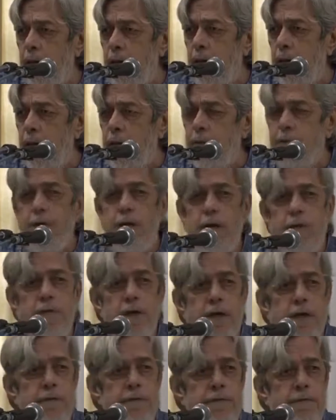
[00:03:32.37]
It's very,
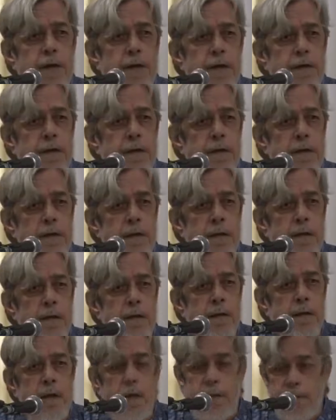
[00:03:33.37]
very frightening.
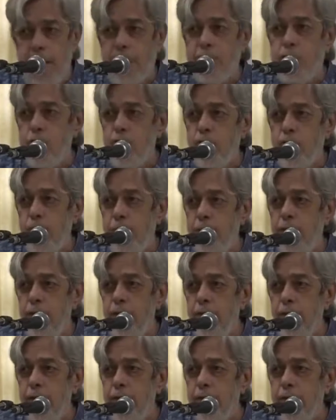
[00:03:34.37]
And that's also
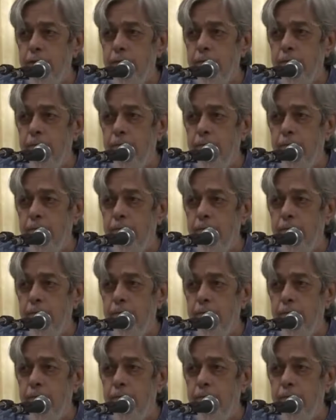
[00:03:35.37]
education.